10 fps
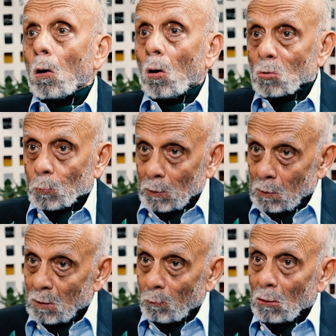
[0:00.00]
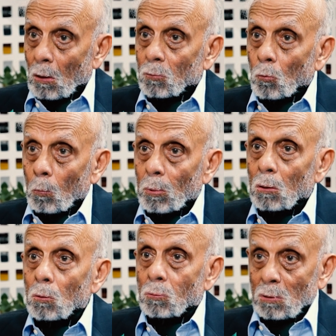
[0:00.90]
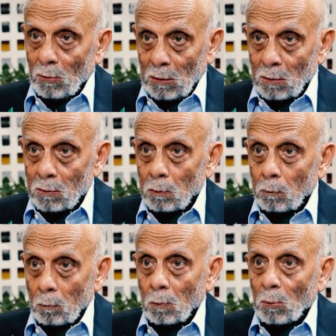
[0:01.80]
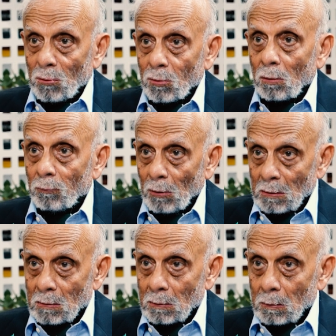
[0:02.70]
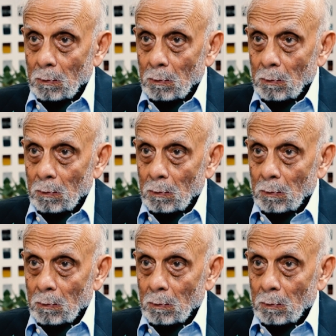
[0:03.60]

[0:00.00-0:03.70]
Hospitals have been also opened to civilians in Ministry of Defense.